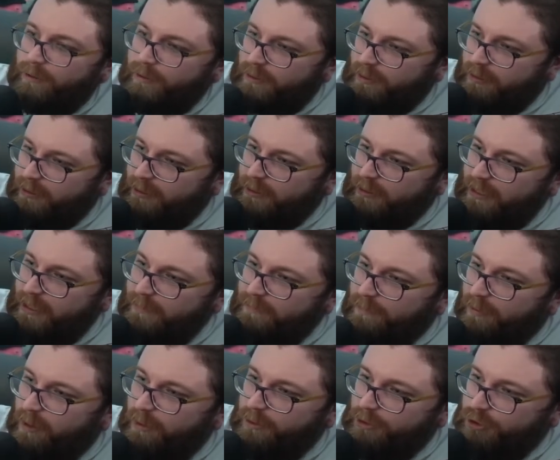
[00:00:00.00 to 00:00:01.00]
to
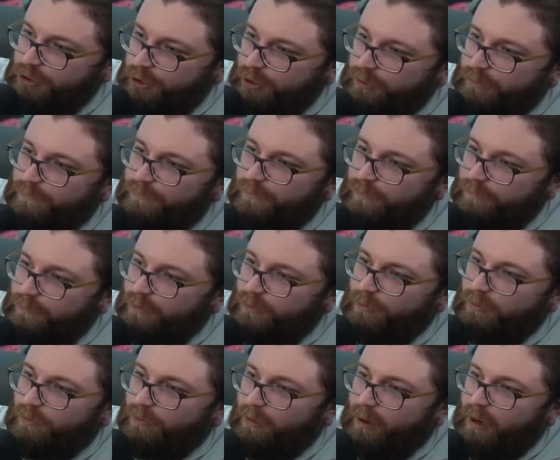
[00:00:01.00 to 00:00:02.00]
debunch it from your
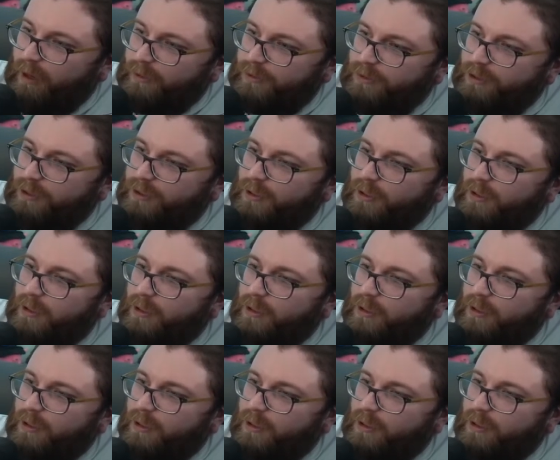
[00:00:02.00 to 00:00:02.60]
crotch.